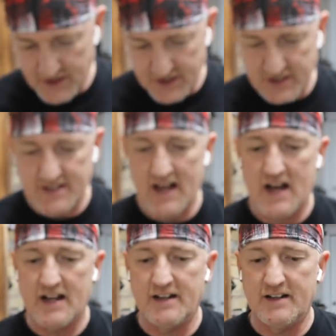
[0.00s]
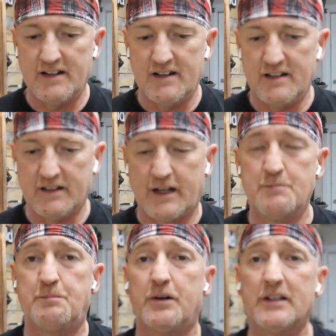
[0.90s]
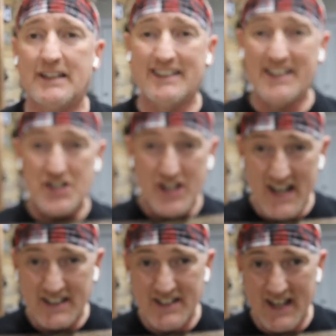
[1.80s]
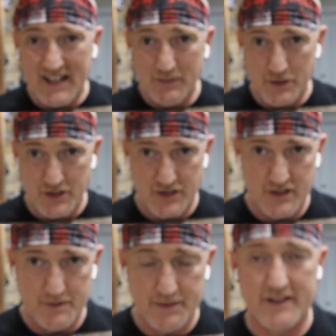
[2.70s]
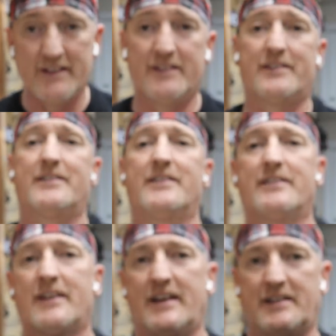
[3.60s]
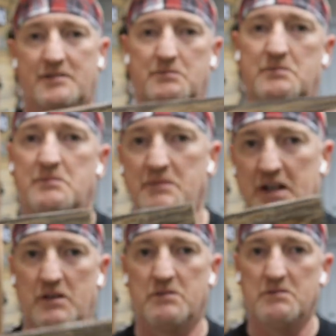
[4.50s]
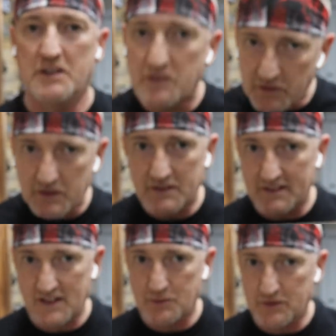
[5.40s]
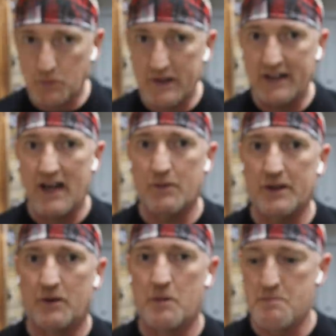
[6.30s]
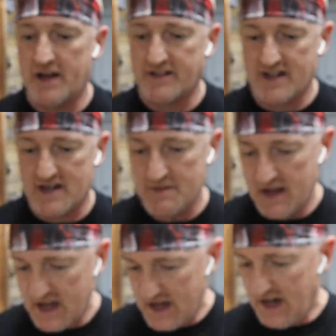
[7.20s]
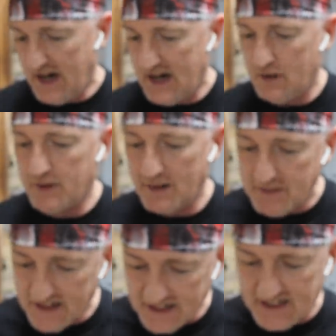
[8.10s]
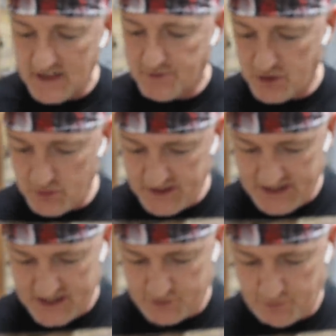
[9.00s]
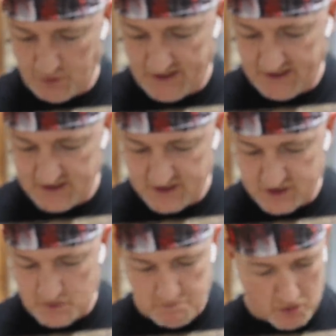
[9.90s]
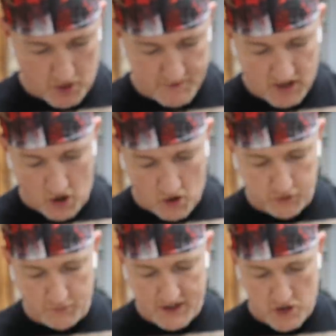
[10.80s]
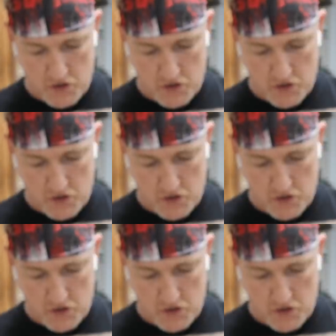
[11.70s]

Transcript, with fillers: This is not completely jacked yet, which is good because like, you know, it's, it's a nice piece of Wenge. I really don't want to mess it up. Uh, what I'm gonna end up doing is bringing this compartment all the way